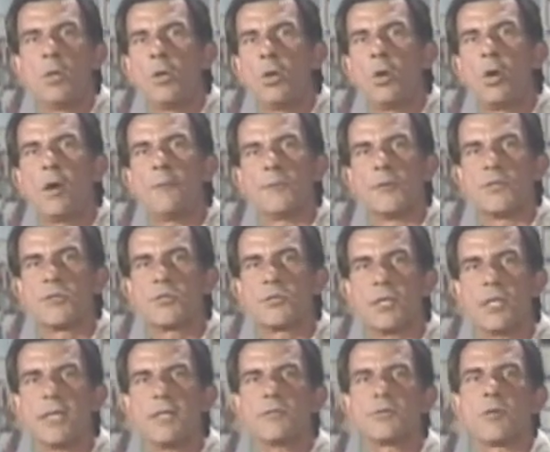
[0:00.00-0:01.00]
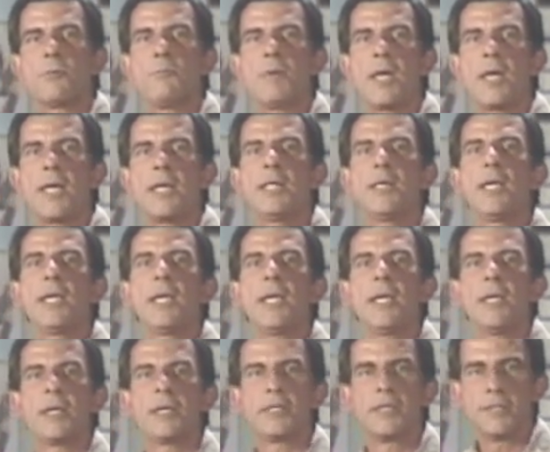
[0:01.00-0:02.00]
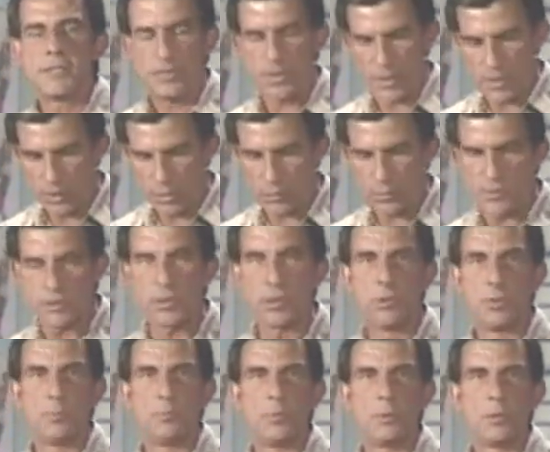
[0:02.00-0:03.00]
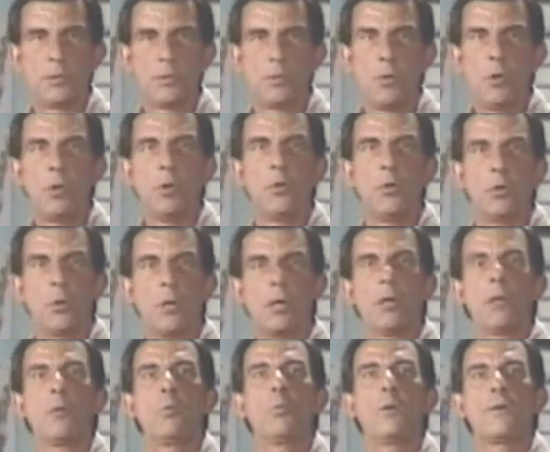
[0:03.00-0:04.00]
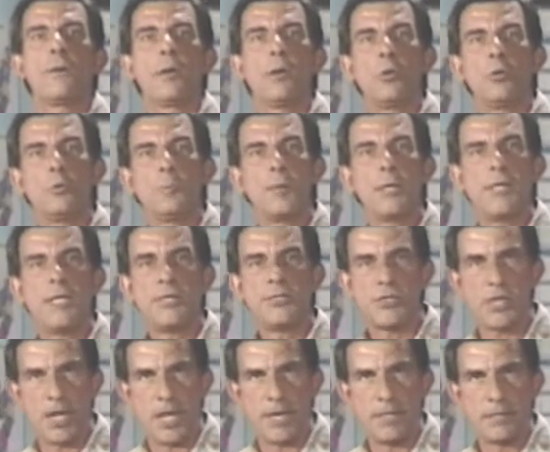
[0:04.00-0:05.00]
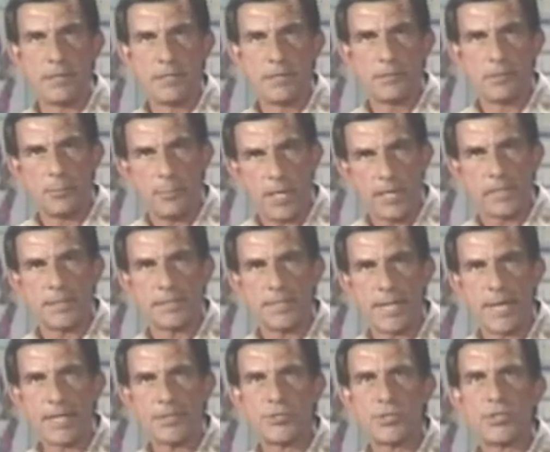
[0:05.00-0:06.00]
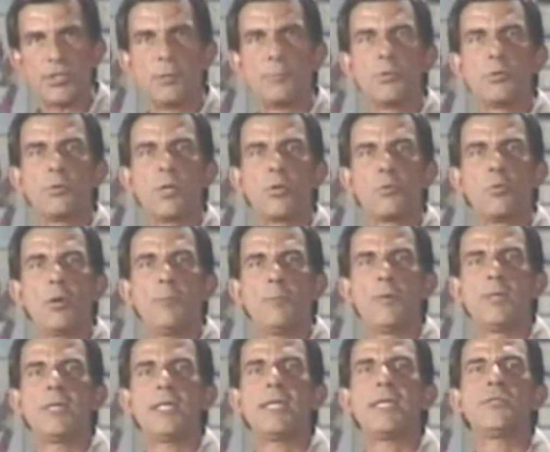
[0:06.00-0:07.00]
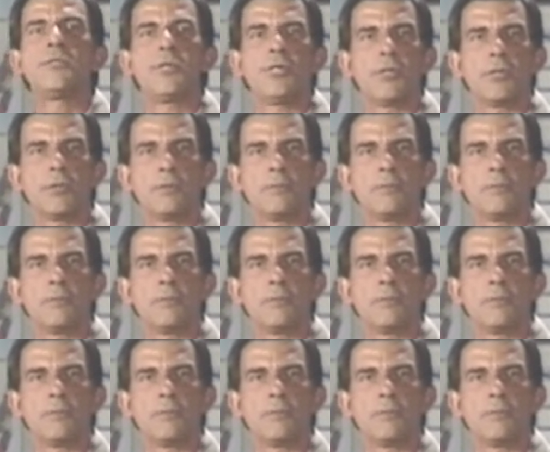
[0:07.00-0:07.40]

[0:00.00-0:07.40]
Often, slings are made in a continuous loop, or with a loop at each end to make attaching them to equipment easier.